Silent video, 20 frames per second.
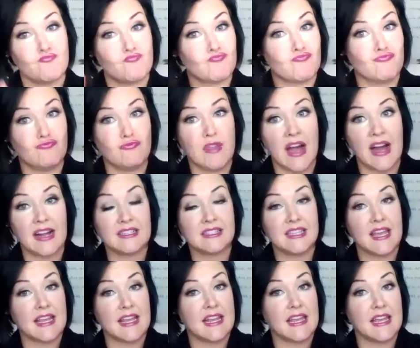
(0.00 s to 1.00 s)
I'm not
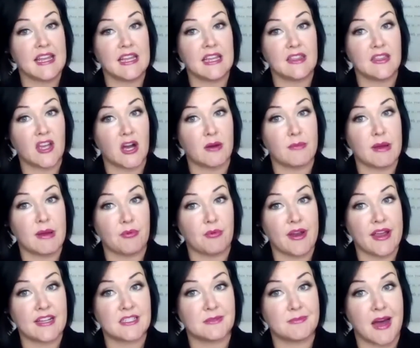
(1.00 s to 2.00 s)
saying anything on my
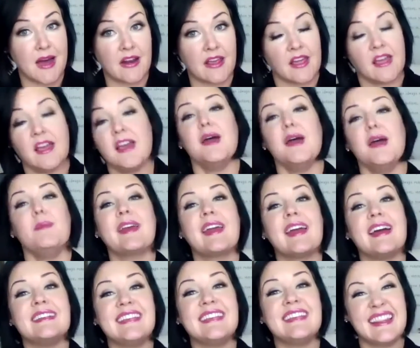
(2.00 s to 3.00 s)
brands about it,
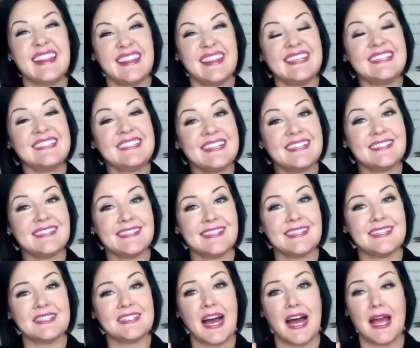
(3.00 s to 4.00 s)
because this isn't
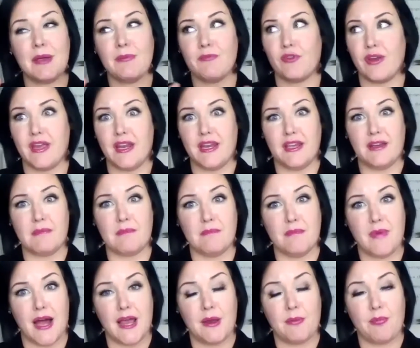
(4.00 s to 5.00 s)
the time for any of
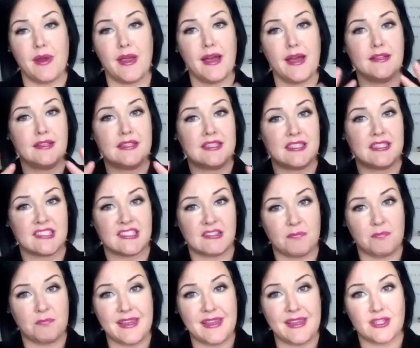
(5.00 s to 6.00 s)
my brands to
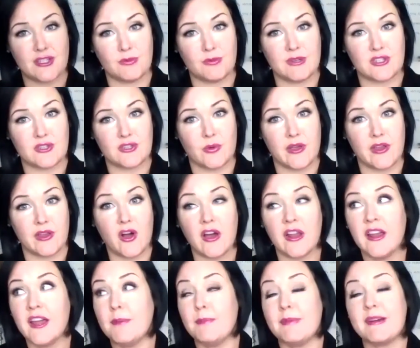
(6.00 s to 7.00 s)
speak to what's going
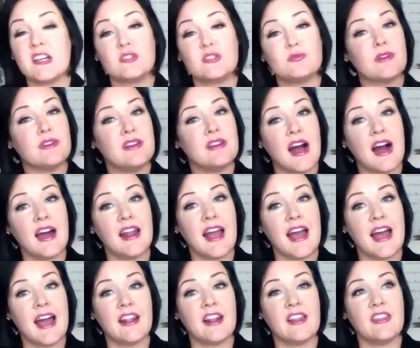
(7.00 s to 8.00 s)
on, because we're not
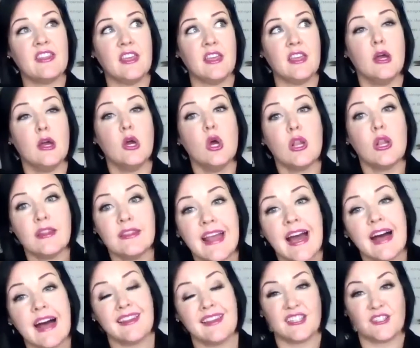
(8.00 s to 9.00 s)
at the
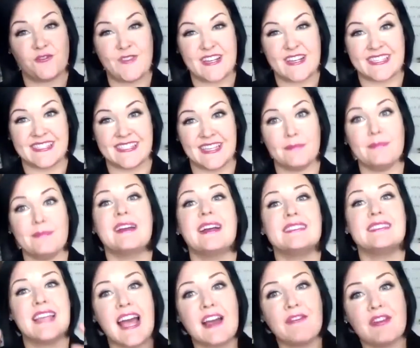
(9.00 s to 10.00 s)
now let's fix it,
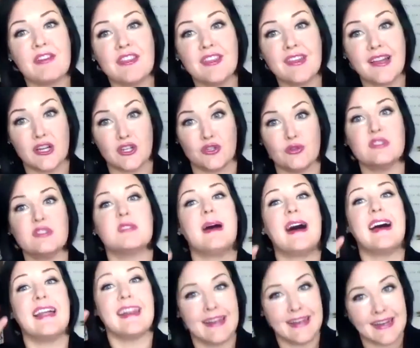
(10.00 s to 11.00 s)
because everything I do is
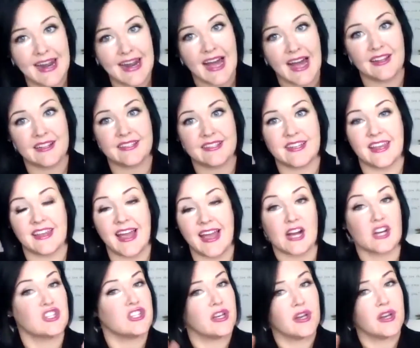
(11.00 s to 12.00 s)
about now let's take
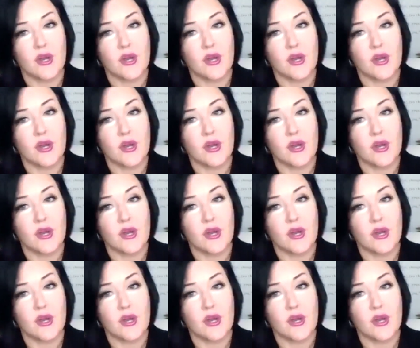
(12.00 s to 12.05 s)
action.